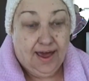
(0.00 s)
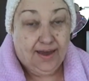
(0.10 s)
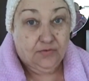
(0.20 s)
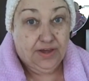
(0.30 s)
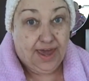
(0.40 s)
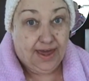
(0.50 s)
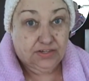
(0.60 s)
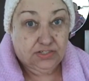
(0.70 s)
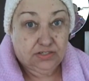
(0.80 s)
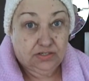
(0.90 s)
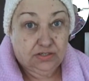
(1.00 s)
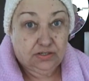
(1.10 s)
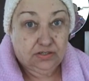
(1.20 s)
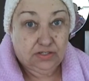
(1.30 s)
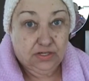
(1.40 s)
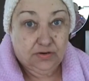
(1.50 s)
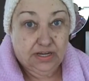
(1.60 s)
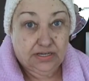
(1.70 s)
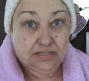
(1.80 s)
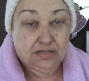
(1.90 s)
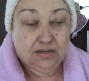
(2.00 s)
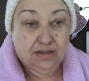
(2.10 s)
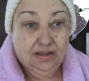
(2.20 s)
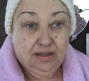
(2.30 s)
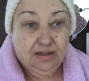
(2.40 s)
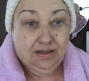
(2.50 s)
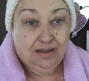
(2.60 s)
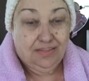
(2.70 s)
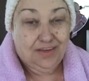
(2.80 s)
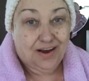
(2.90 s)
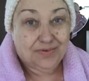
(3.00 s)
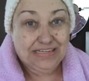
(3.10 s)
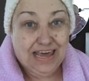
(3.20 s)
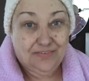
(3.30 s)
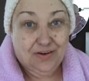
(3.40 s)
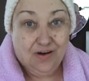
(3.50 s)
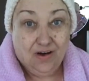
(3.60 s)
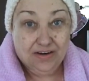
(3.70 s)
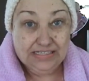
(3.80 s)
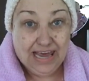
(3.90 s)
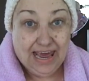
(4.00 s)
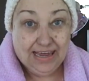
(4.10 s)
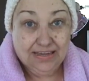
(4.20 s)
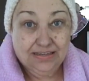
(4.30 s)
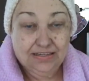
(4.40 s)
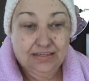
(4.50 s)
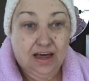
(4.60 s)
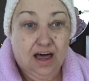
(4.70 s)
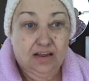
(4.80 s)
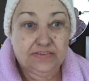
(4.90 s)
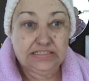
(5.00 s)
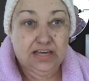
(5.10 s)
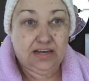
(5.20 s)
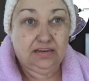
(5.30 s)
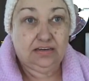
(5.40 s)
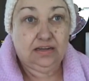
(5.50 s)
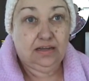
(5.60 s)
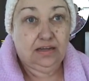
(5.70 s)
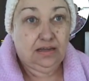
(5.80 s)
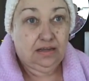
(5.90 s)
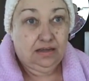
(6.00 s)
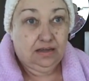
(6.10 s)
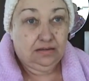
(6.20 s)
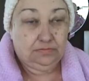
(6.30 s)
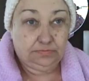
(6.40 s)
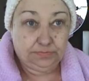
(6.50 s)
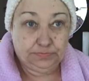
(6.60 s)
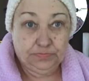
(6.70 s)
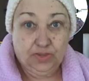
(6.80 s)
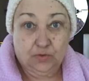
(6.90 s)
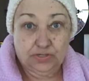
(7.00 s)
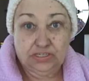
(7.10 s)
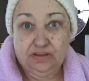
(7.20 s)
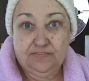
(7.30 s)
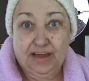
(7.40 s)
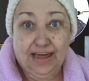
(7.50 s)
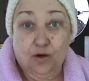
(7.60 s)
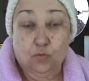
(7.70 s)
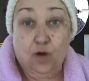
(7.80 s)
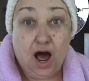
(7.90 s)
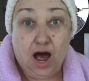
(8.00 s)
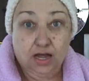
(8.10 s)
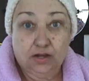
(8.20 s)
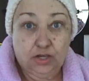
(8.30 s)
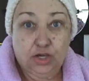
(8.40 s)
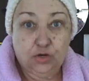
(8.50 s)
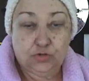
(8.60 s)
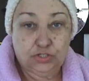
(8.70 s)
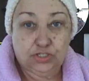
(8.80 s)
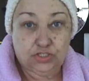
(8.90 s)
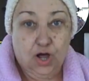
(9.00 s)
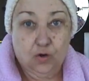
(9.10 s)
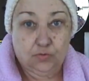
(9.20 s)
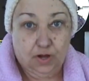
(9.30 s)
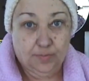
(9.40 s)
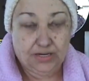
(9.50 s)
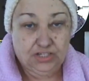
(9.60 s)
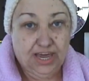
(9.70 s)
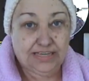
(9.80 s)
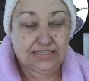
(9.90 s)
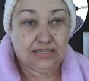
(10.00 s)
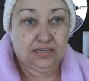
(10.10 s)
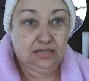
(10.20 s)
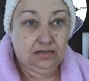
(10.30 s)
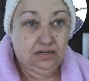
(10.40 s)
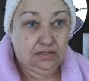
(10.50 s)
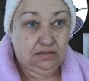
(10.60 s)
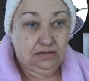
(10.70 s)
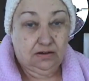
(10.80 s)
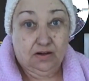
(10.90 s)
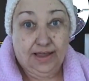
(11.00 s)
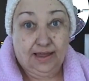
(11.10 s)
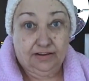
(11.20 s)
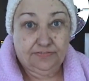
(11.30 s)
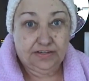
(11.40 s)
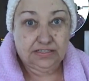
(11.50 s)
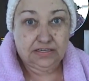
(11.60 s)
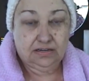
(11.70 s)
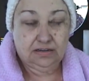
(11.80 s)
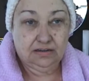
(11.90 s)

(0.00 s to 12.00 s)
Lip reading: had a reaction to it. Thought I was having a heart attack. All of a sudden, felt like a rock, a huge stone on my chest, or an elephant.